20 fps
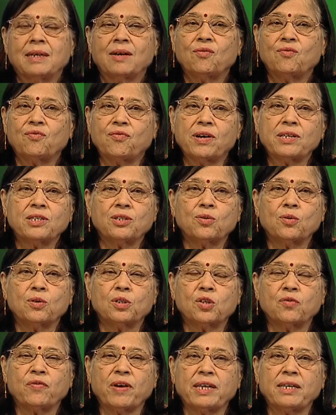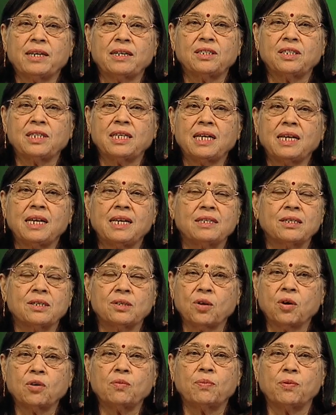first source of energy is
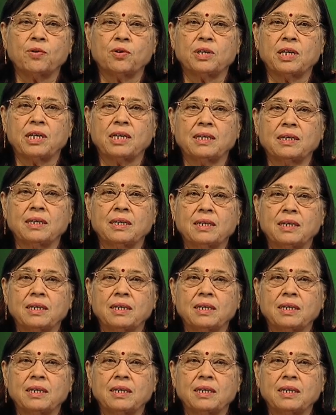not protein.